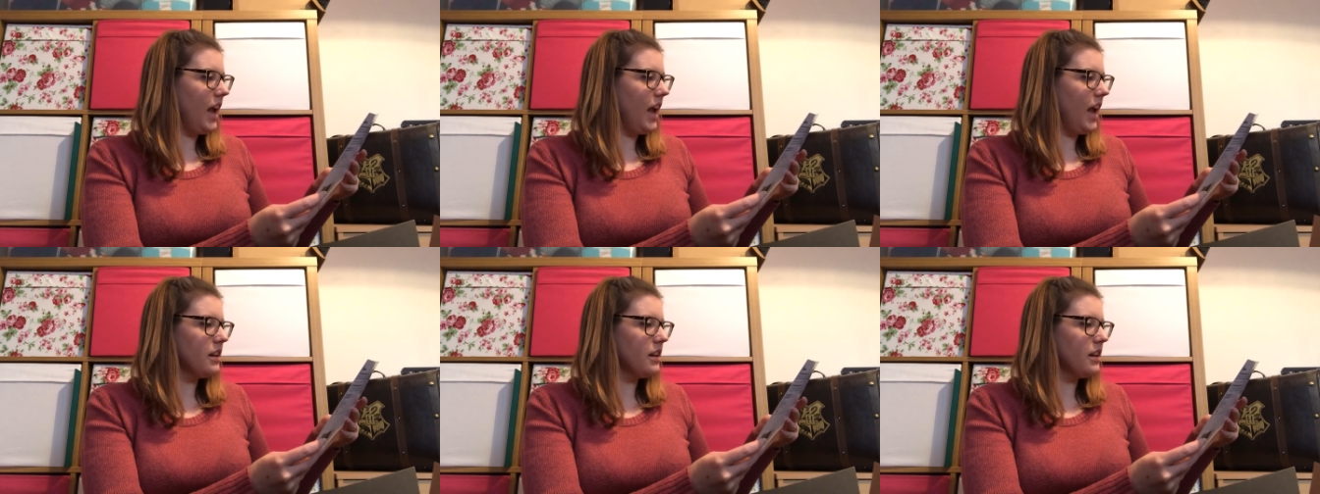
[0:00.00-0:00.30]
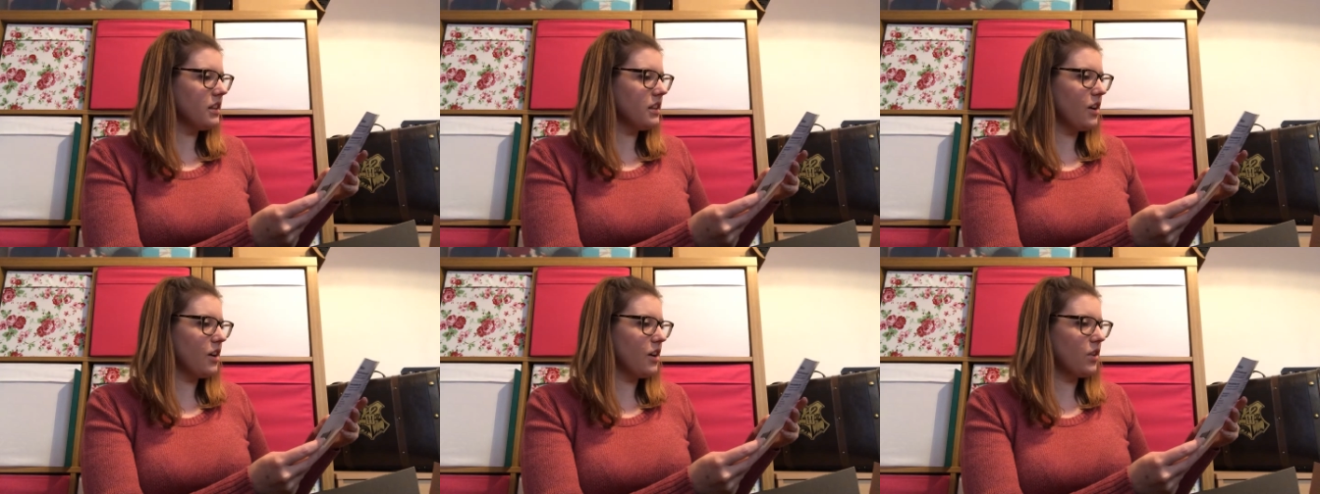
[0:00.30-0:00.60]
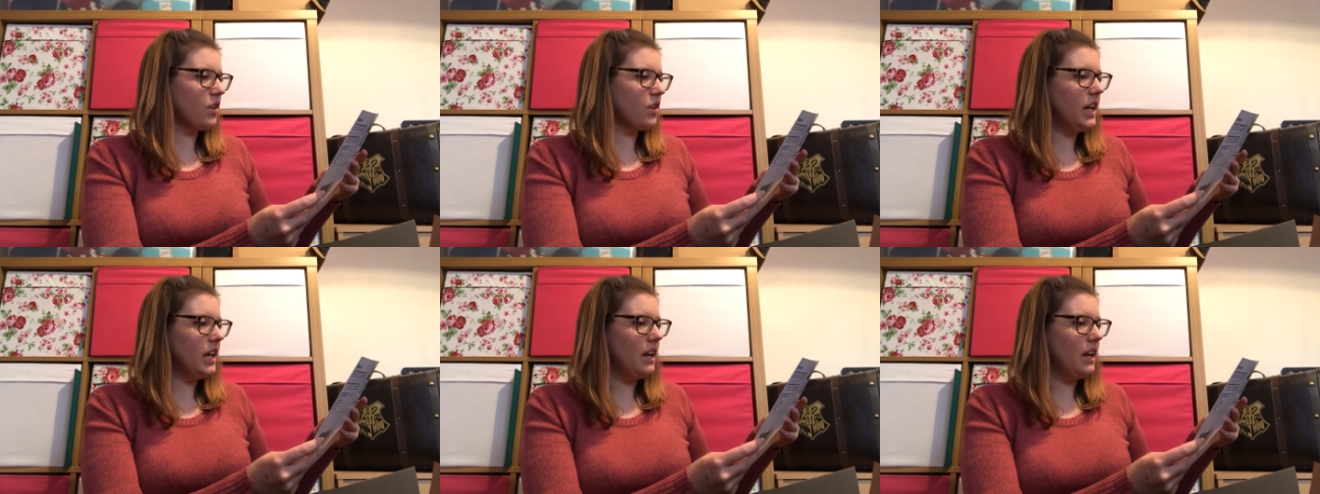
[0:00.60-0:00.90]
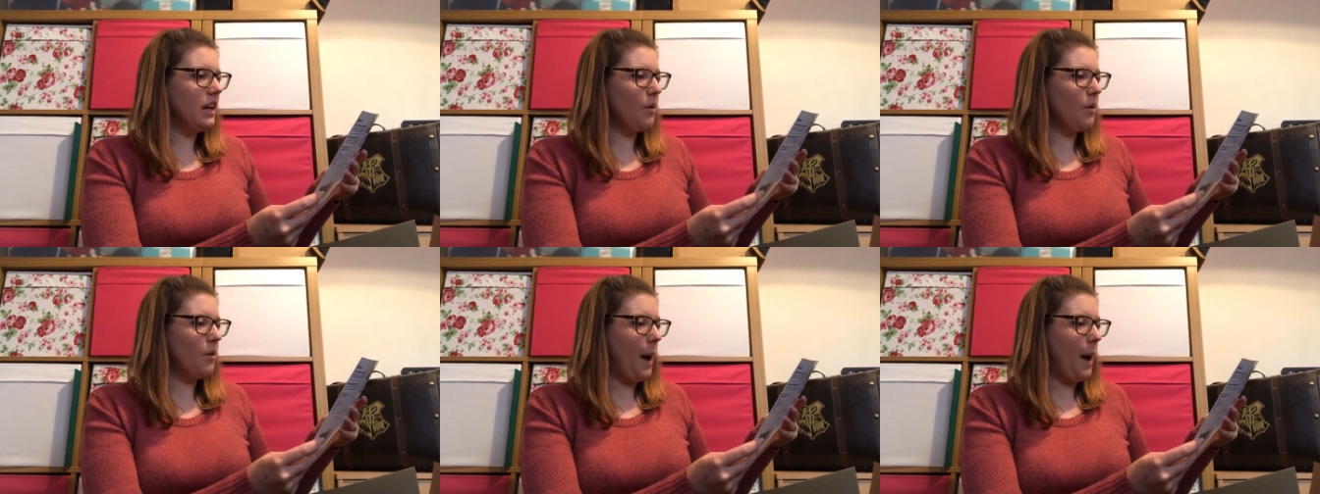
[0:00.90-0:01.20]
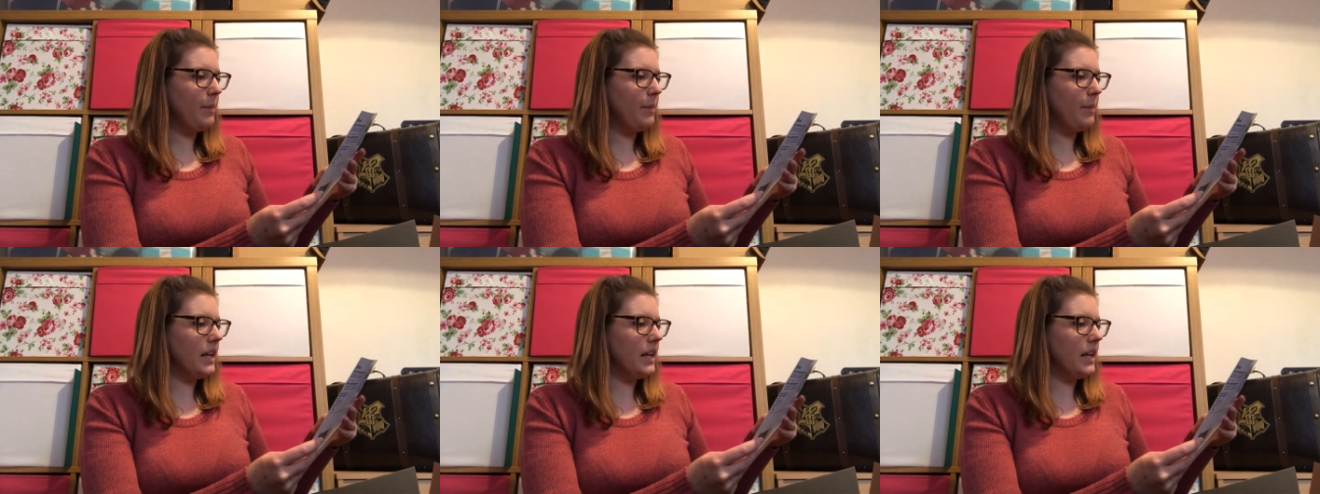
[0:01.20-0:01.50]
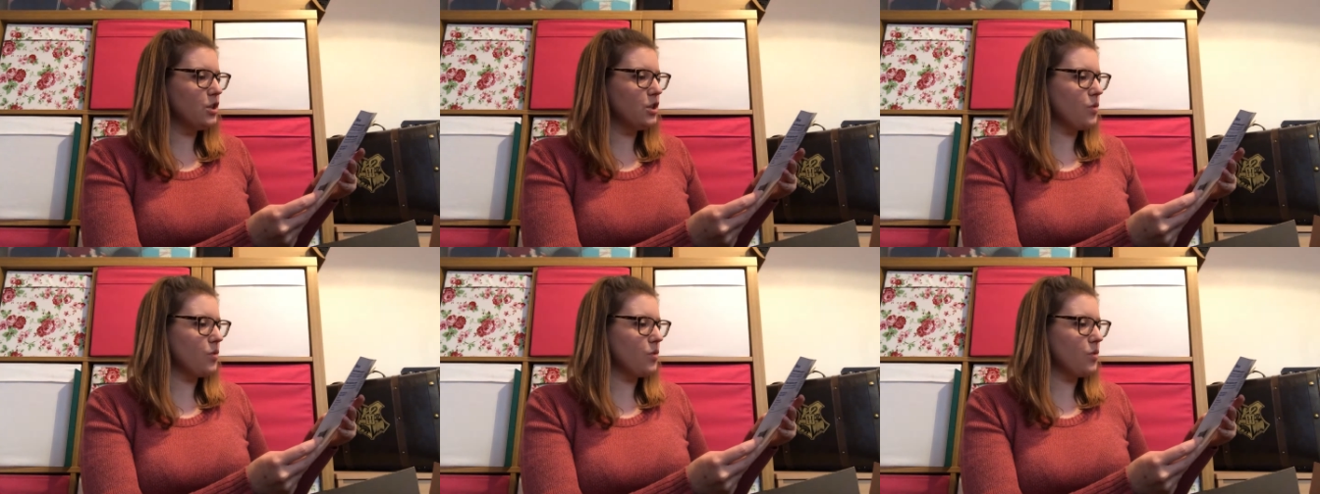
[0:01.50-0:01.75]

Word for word: anything on here about being